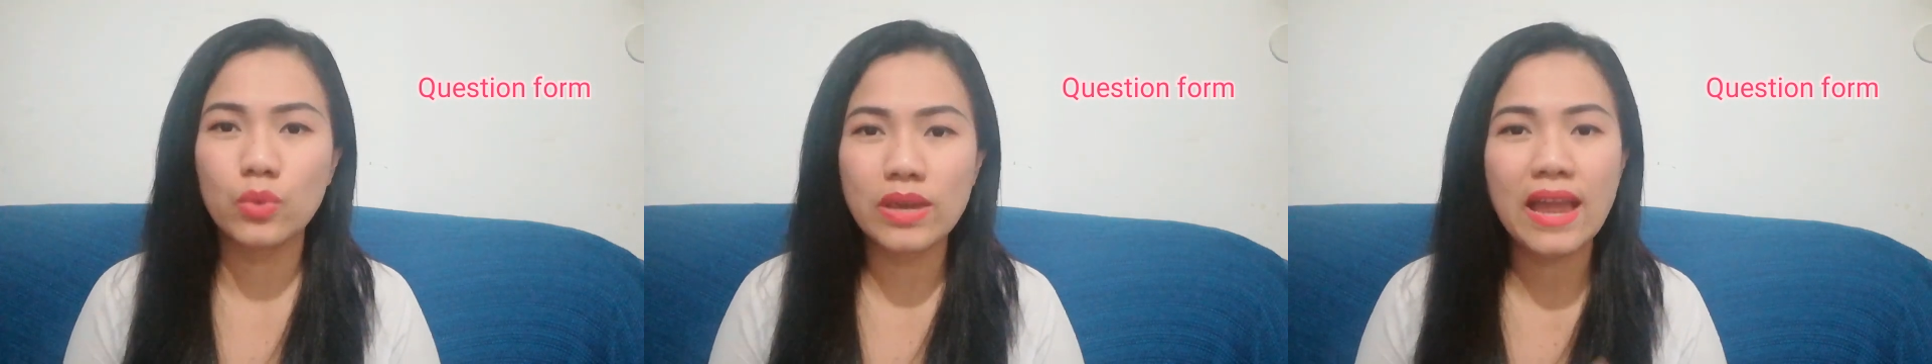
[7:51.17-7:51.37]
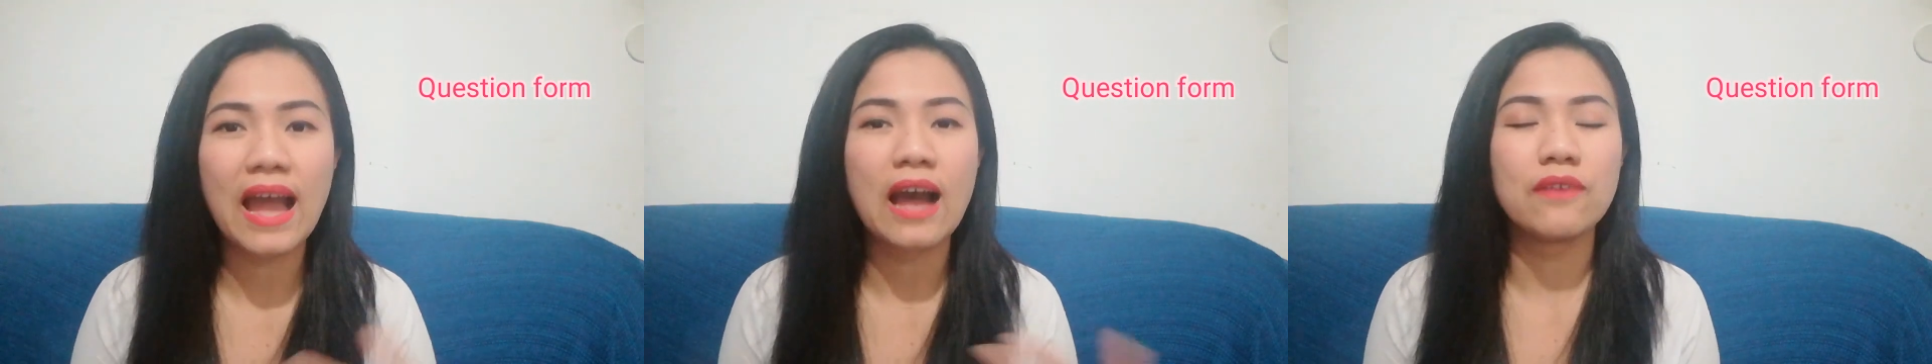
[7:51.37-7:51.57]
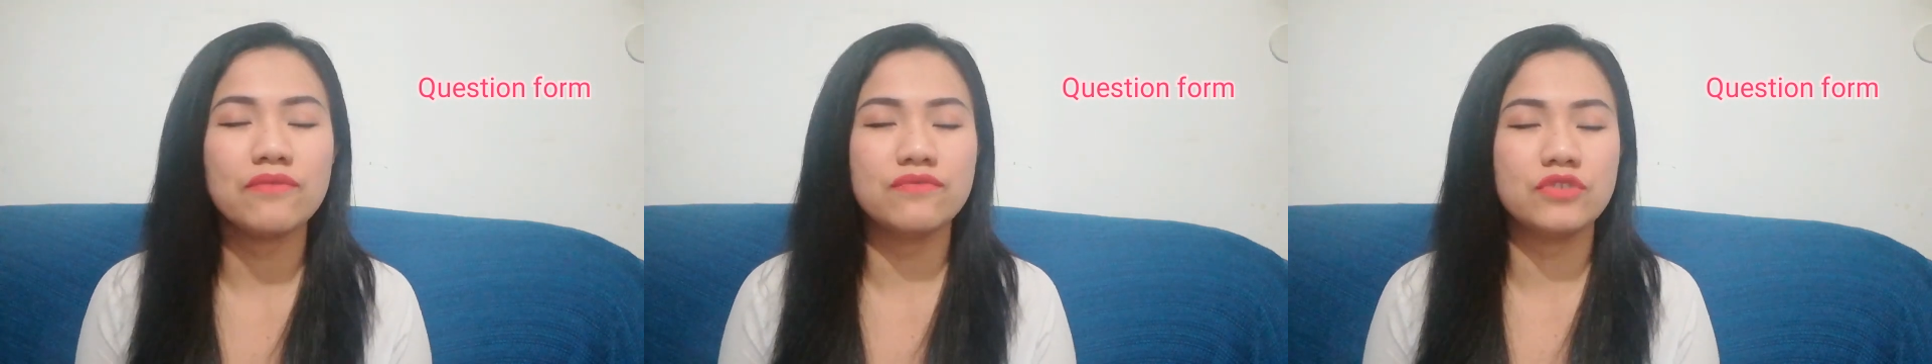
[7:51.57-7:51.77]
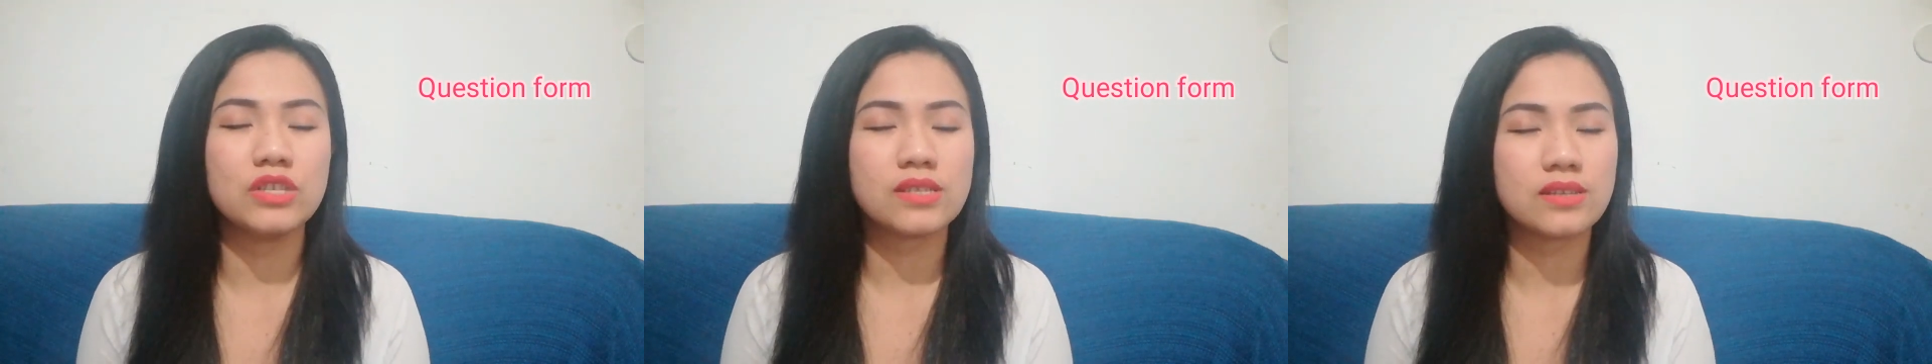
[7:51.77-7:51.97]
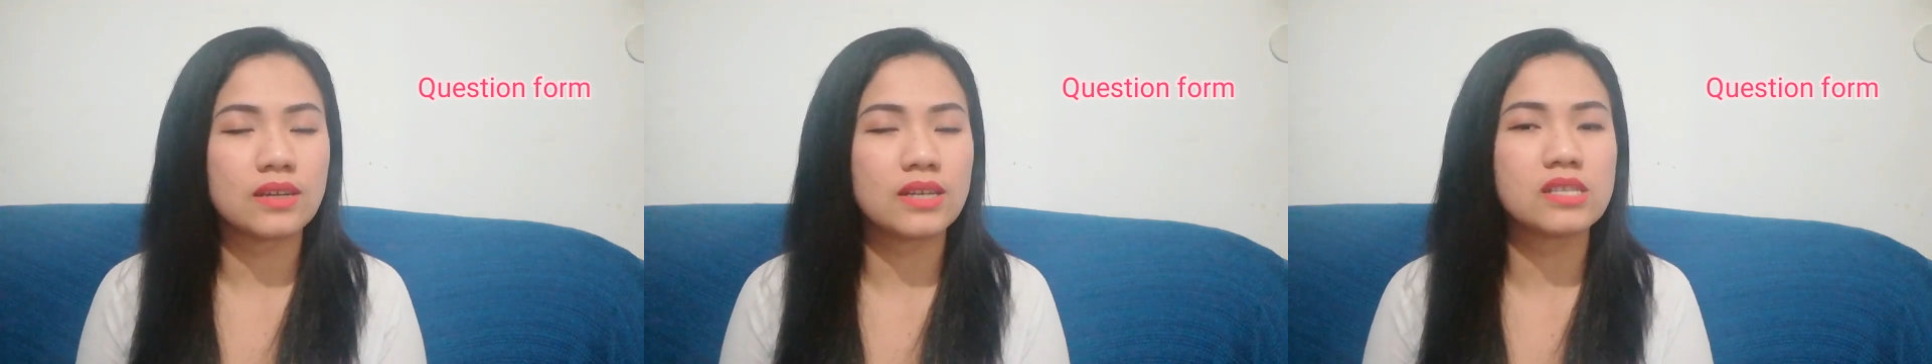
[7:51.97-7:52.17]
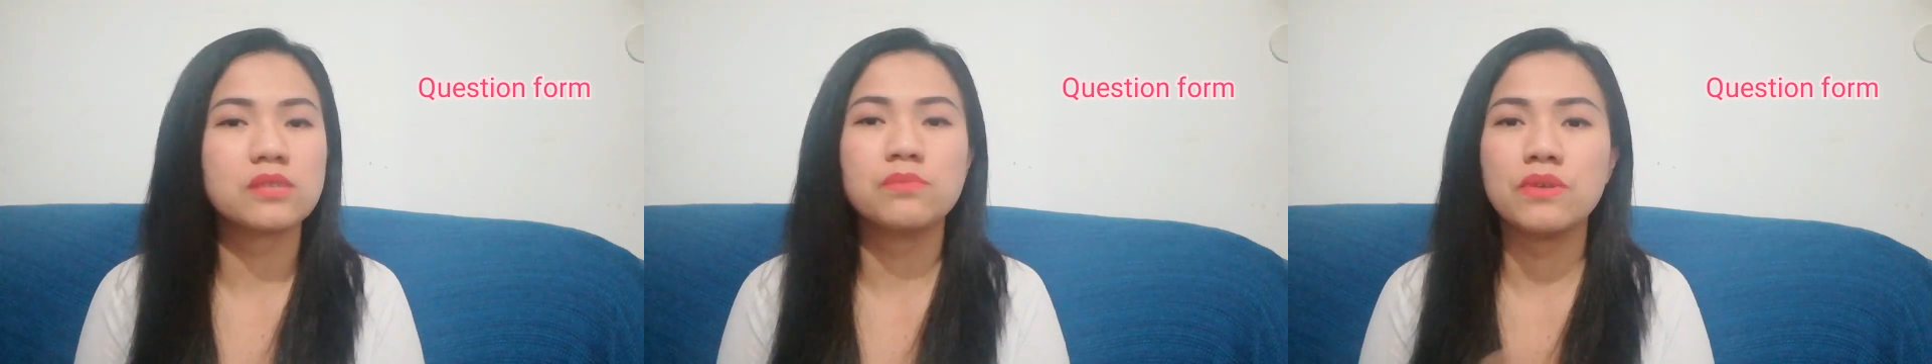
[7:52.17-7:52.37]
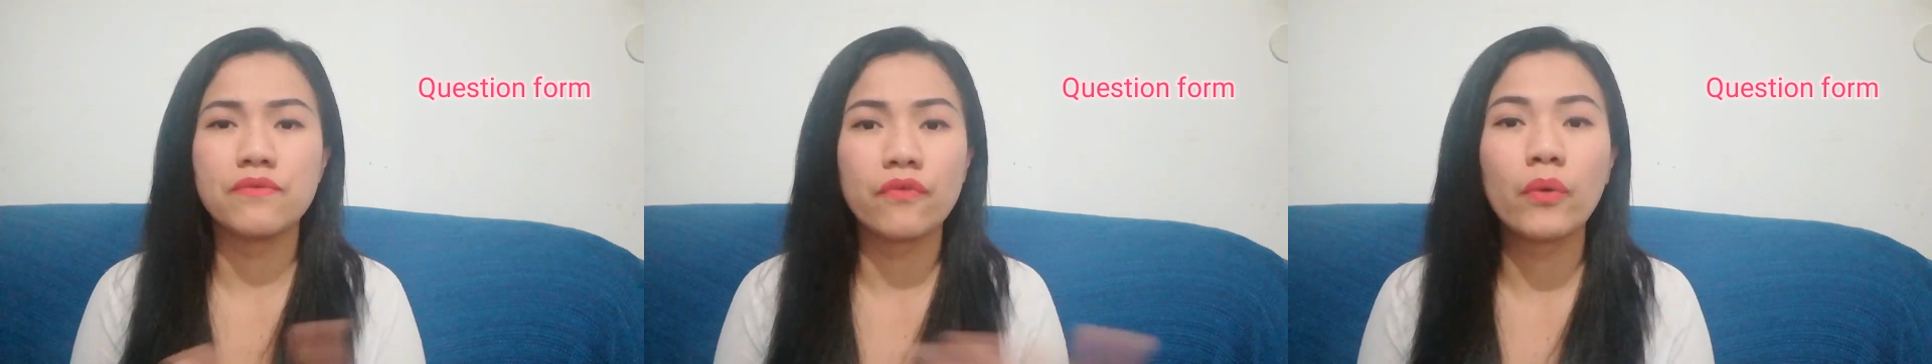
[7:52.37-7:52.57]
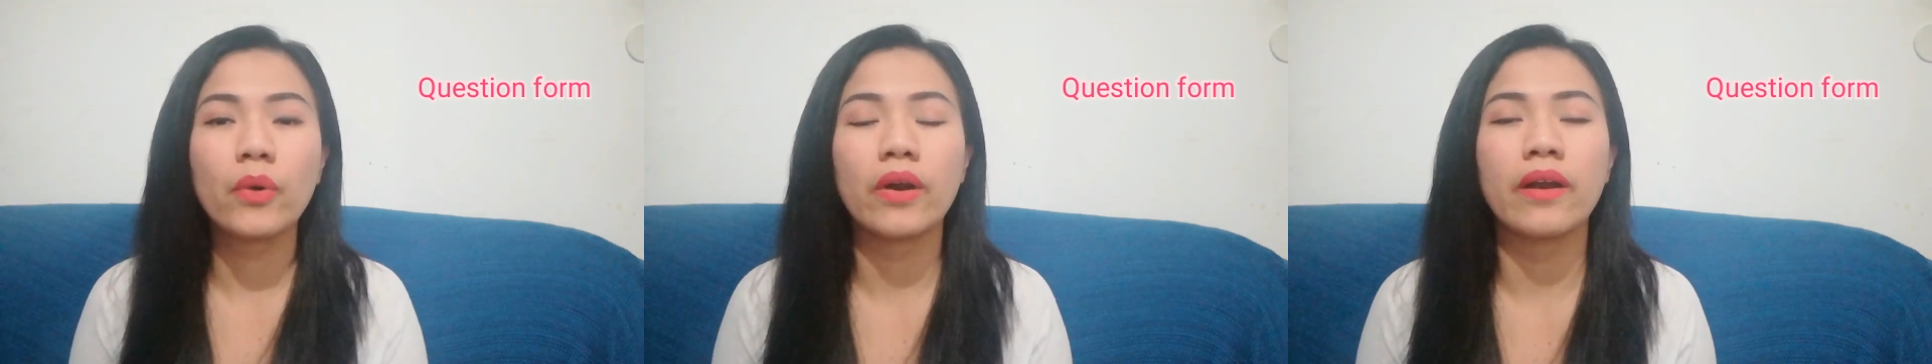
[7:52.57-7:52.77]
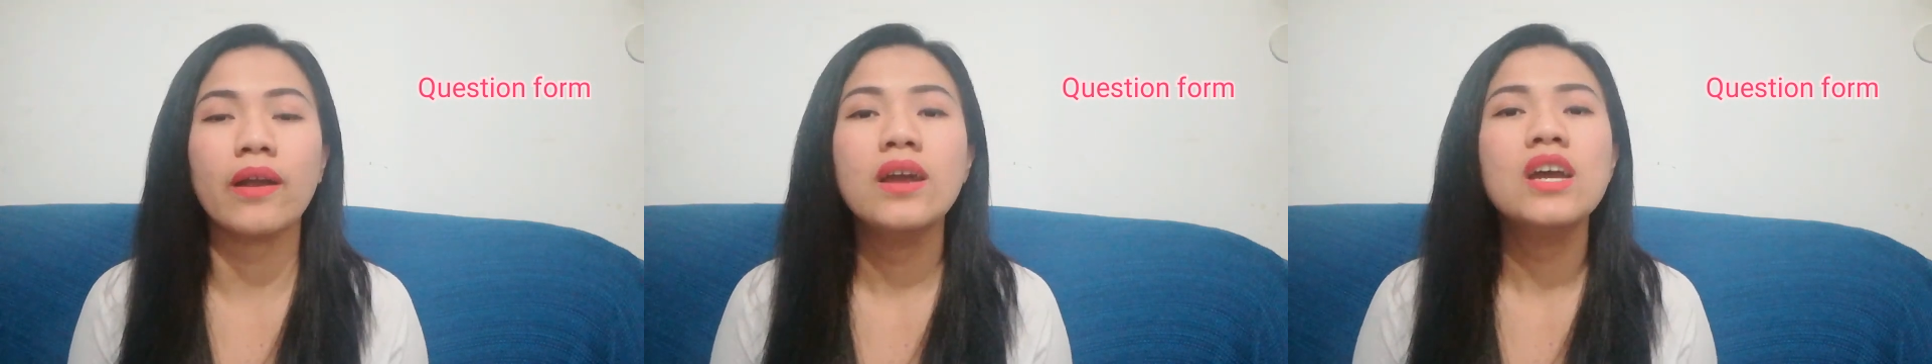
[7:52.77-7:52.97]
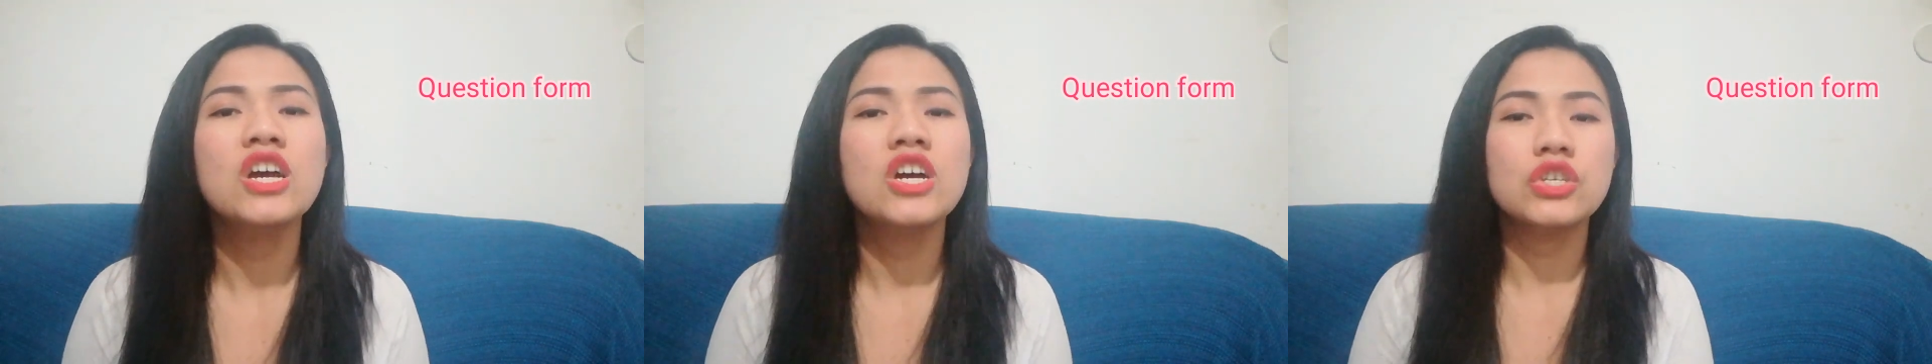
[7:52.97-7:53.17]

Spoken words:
we have discussed before.